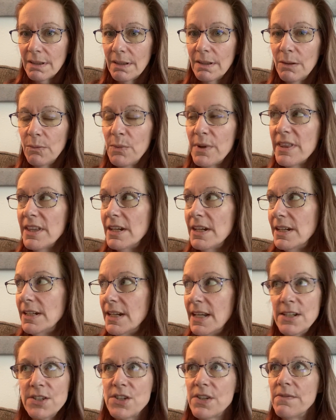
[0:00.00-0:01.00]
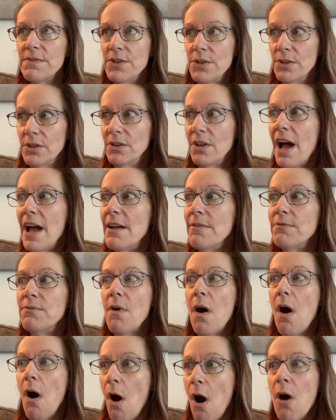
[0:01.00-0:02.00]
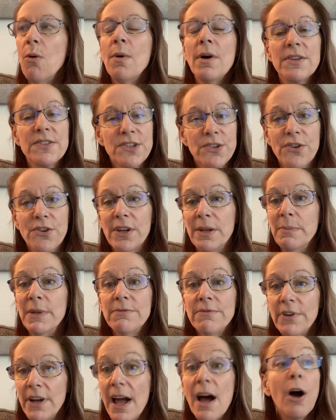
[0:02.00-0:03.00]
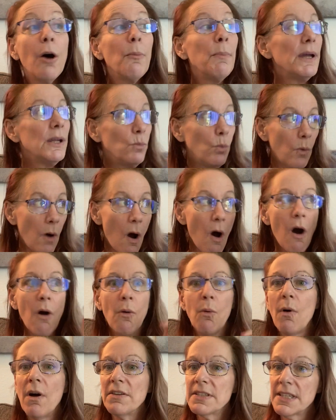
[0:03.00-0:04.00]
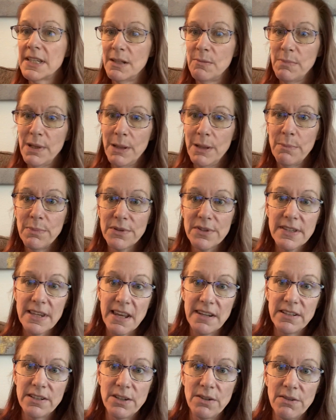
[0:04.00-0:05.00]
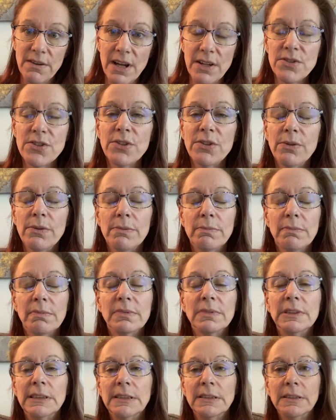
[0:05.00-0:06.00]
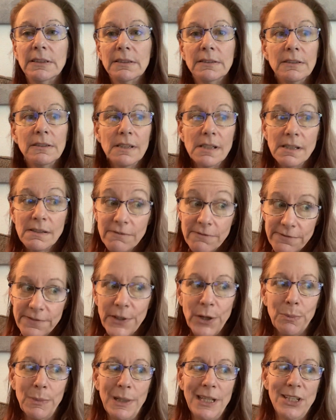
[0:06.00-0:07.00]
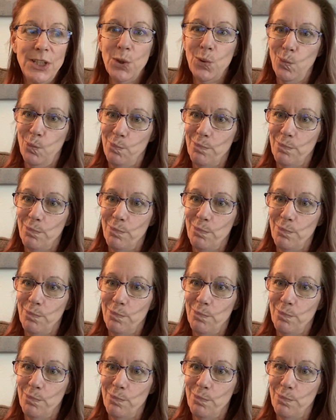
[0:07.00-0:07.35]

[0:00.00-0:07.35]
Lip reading: within an inch of your life, all while screaming for help and all while seeing people standing around you, filming you.